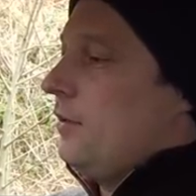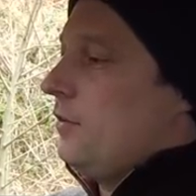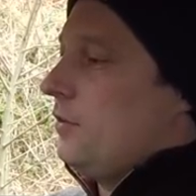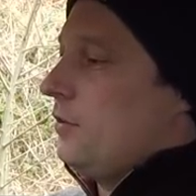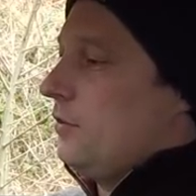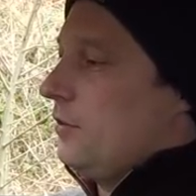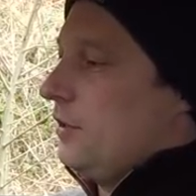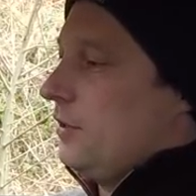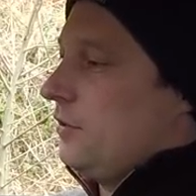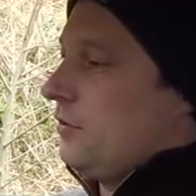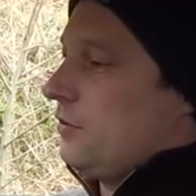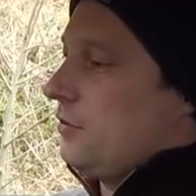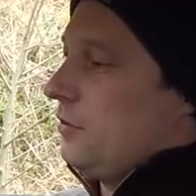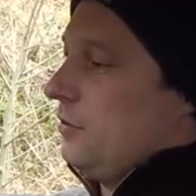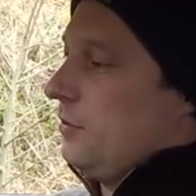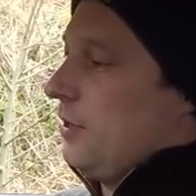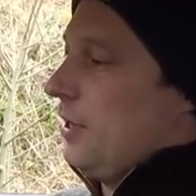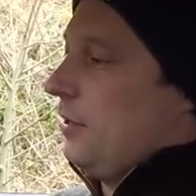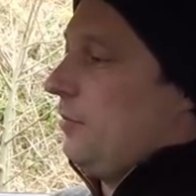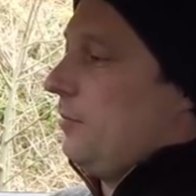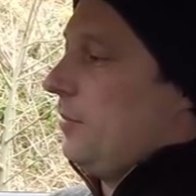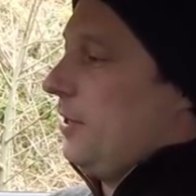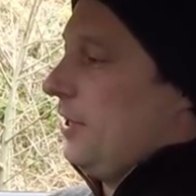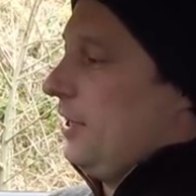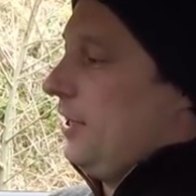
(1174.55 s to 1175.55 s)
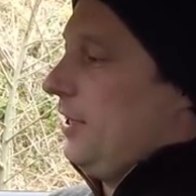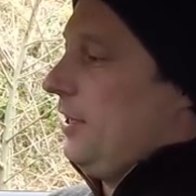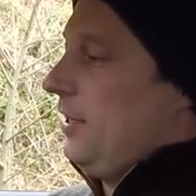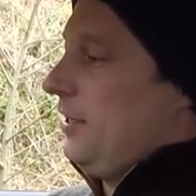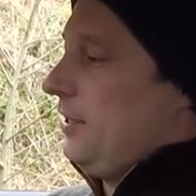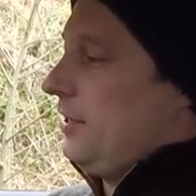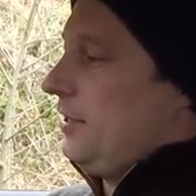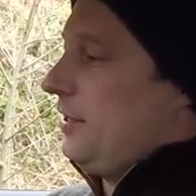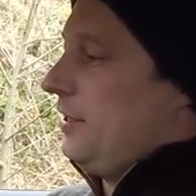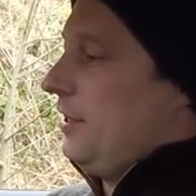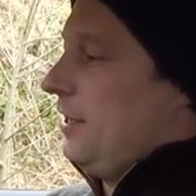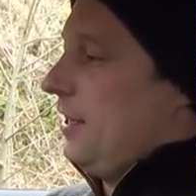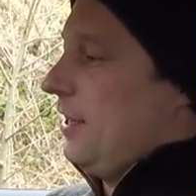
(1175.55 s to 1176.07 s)
So this threw out
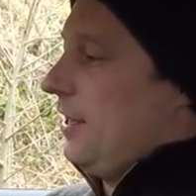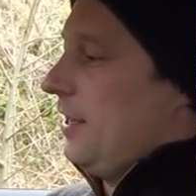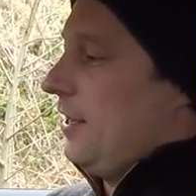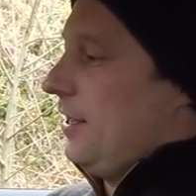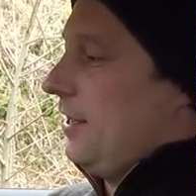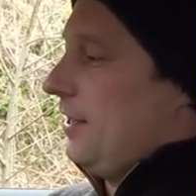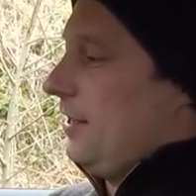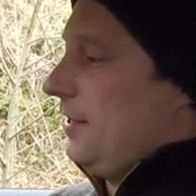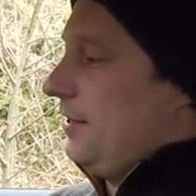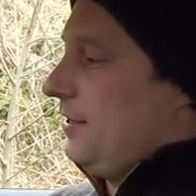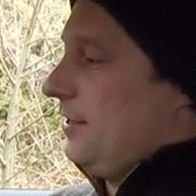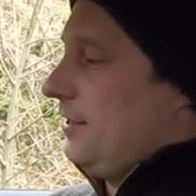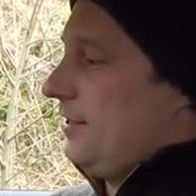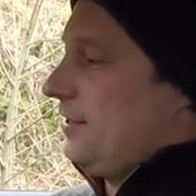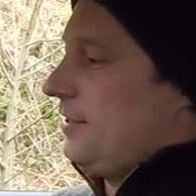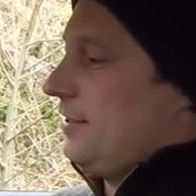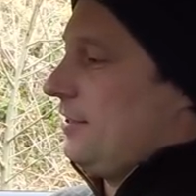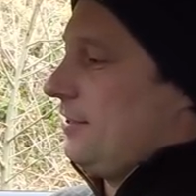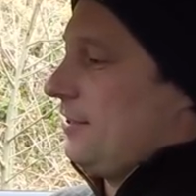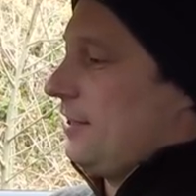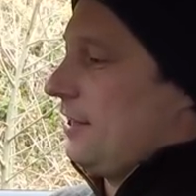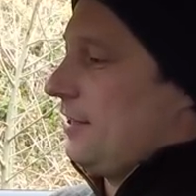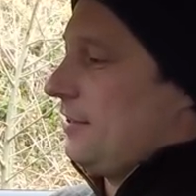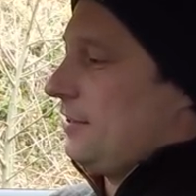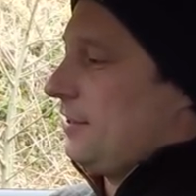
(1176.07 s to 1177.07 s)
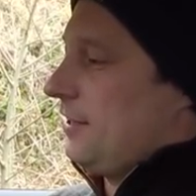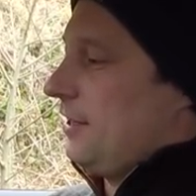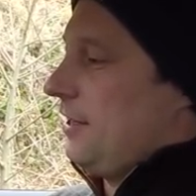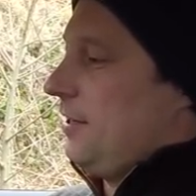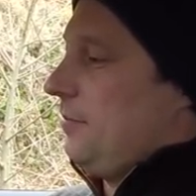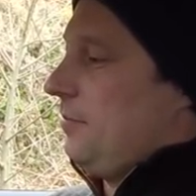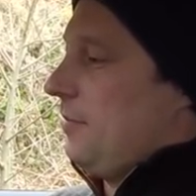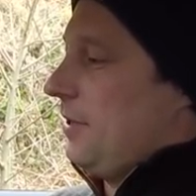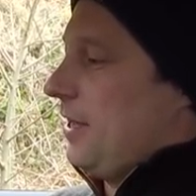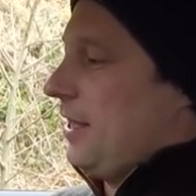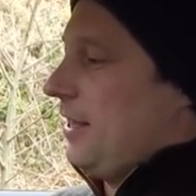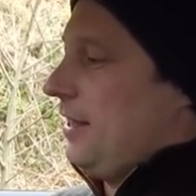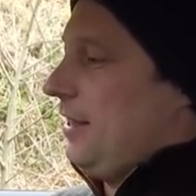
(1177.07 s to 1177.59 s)
my uh, distance and
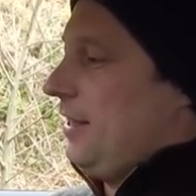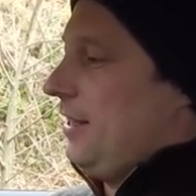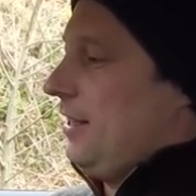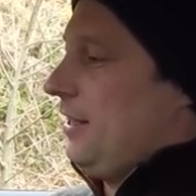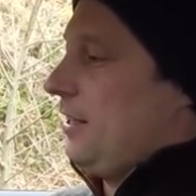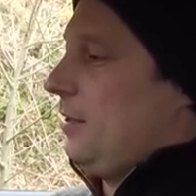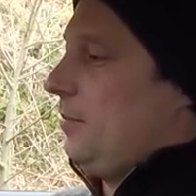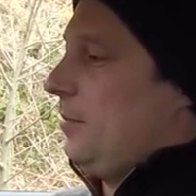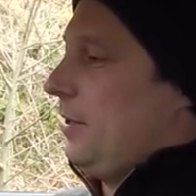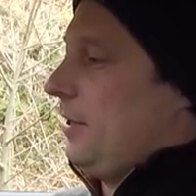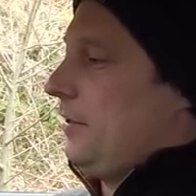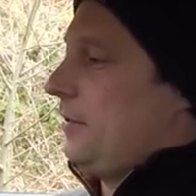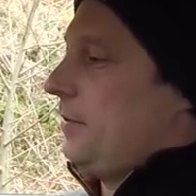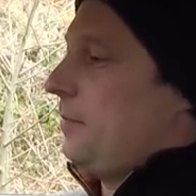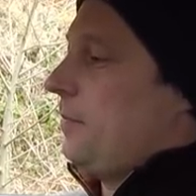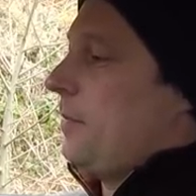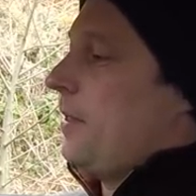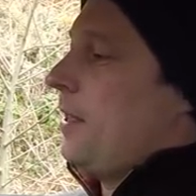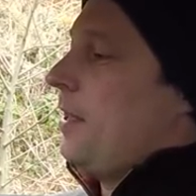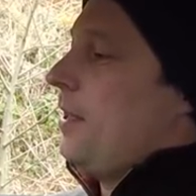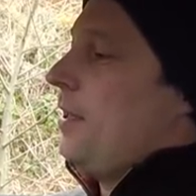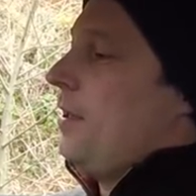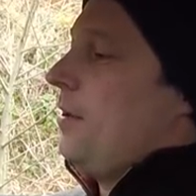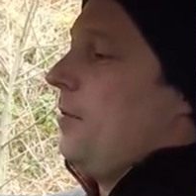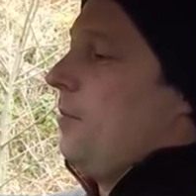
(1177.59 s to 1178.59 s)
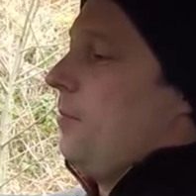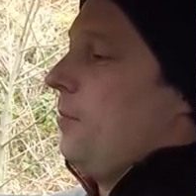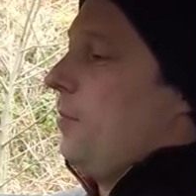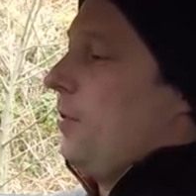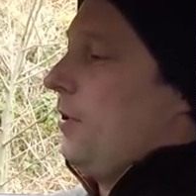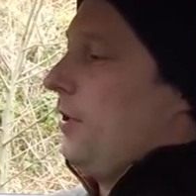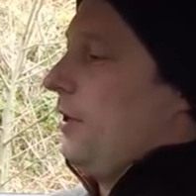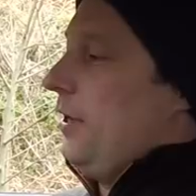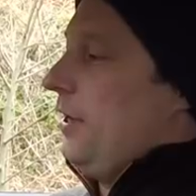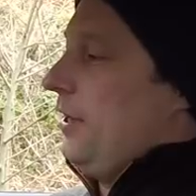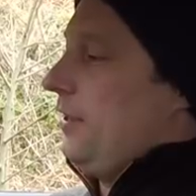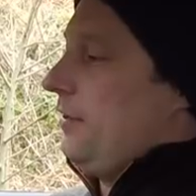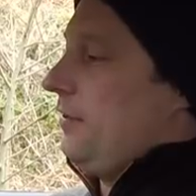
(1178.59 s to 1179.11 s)
time a little bit
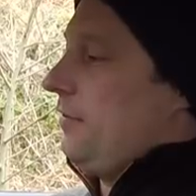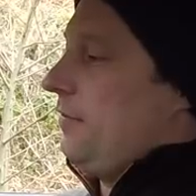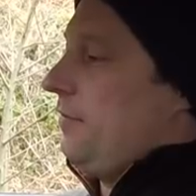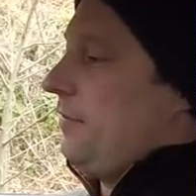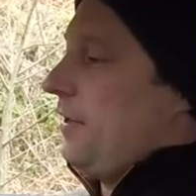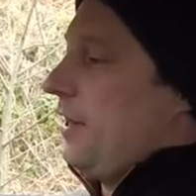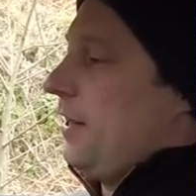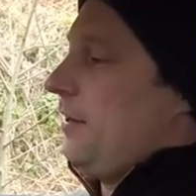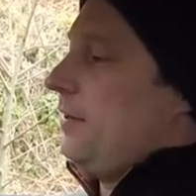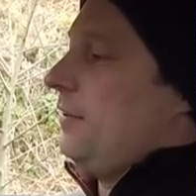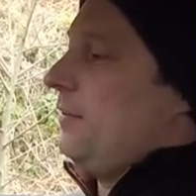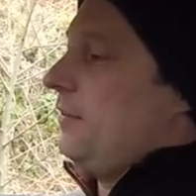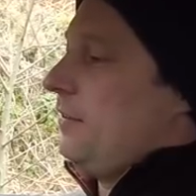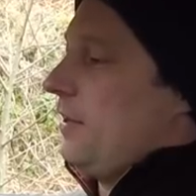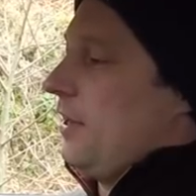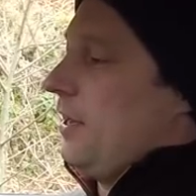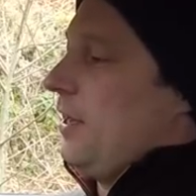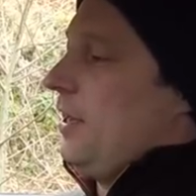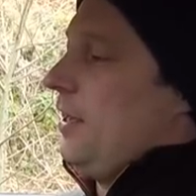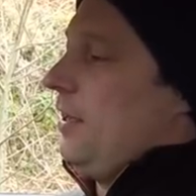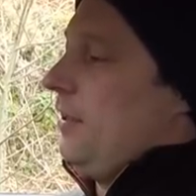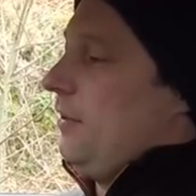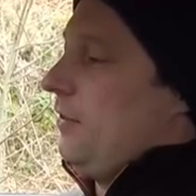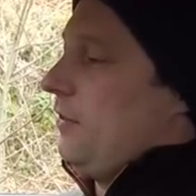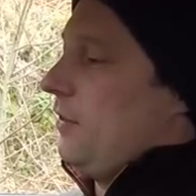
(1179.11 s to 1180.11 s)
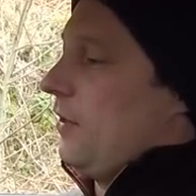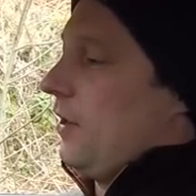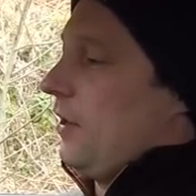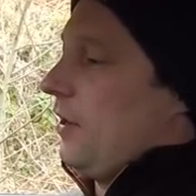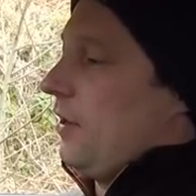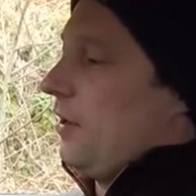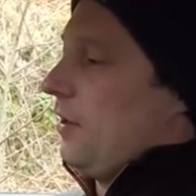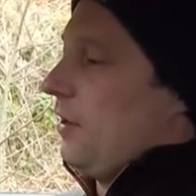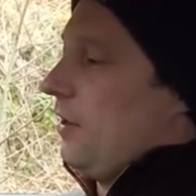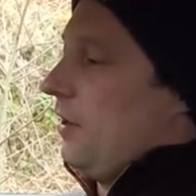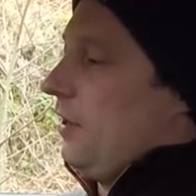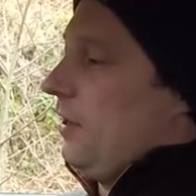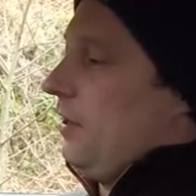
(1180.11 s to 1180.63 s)
but it's fair to say that
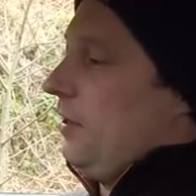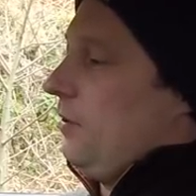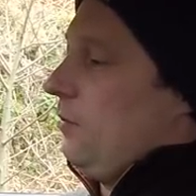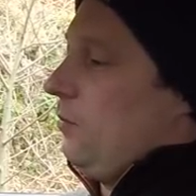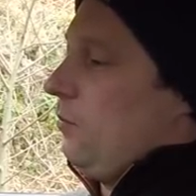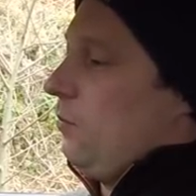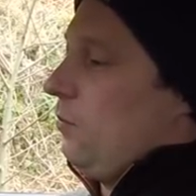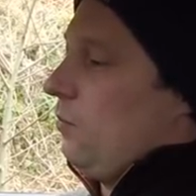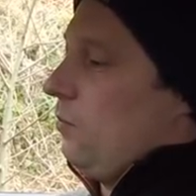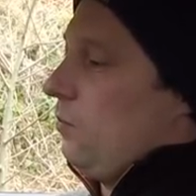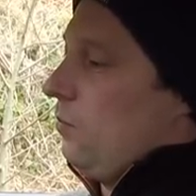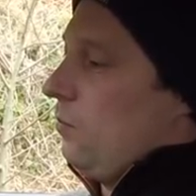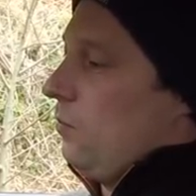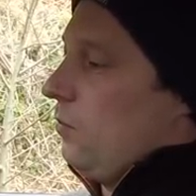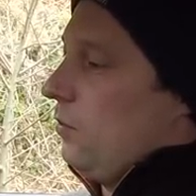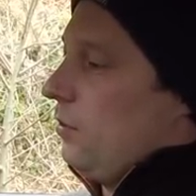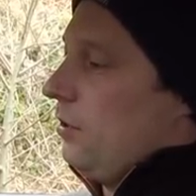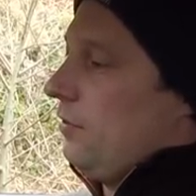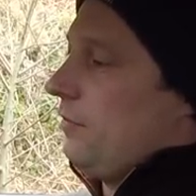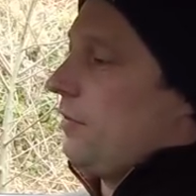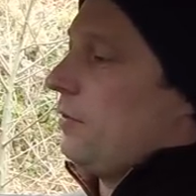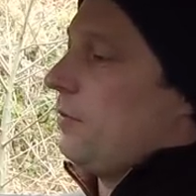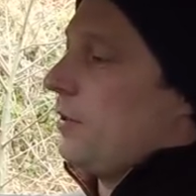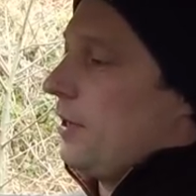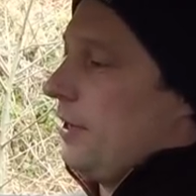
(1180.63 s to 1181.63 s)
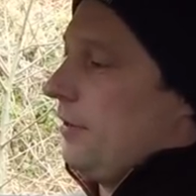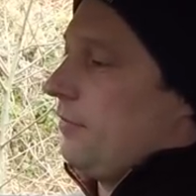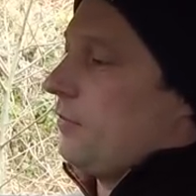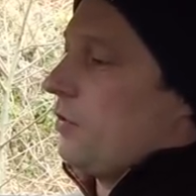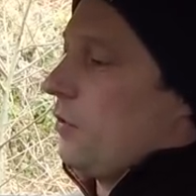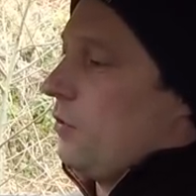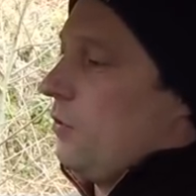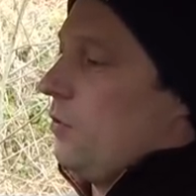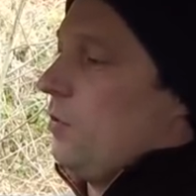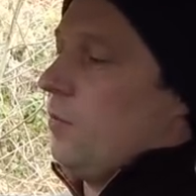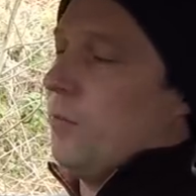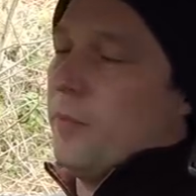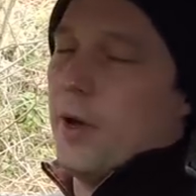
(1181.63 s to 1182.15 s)
I would have arrived
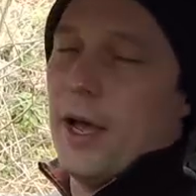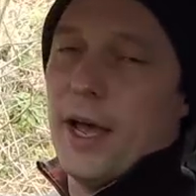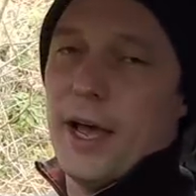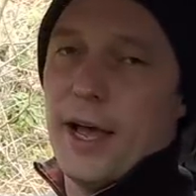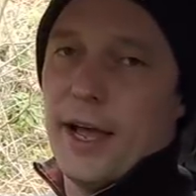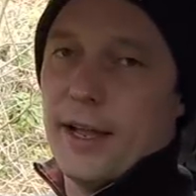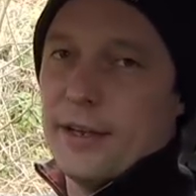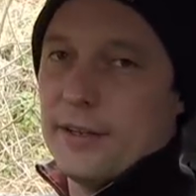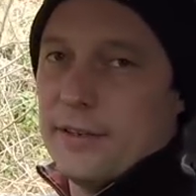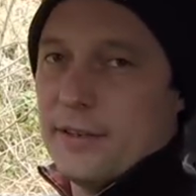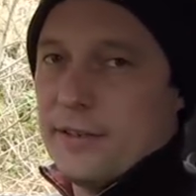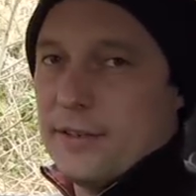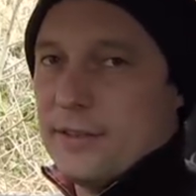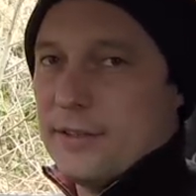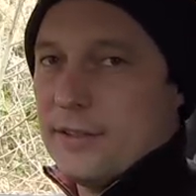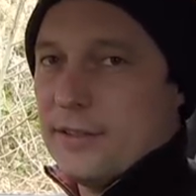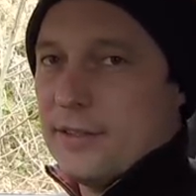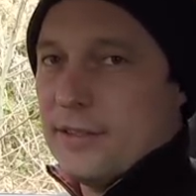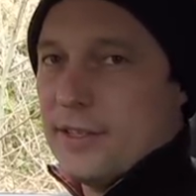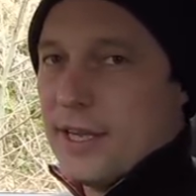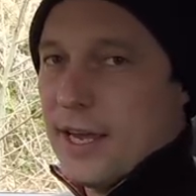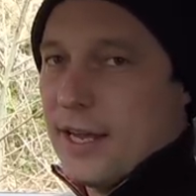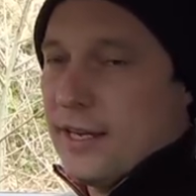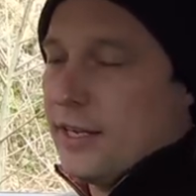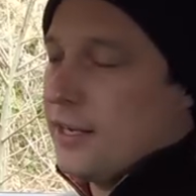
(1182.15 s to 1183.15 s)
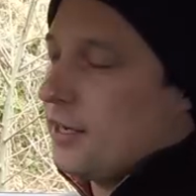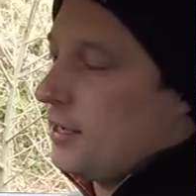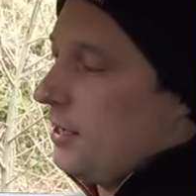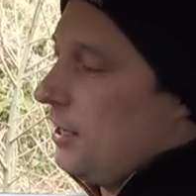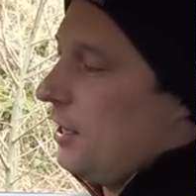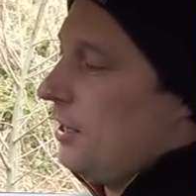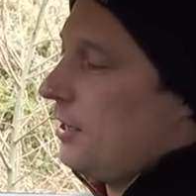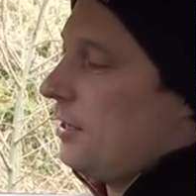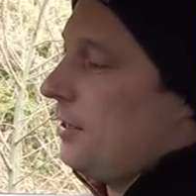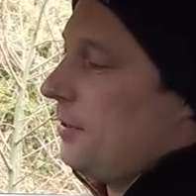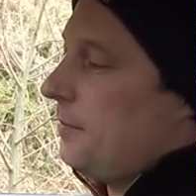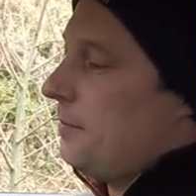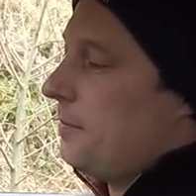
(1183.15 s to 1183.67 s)
home at 10
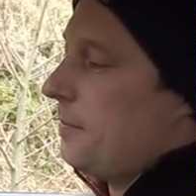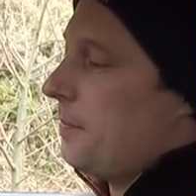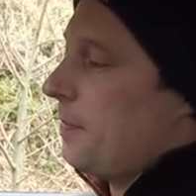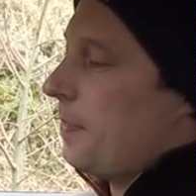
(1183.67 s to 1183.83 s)
o'clock.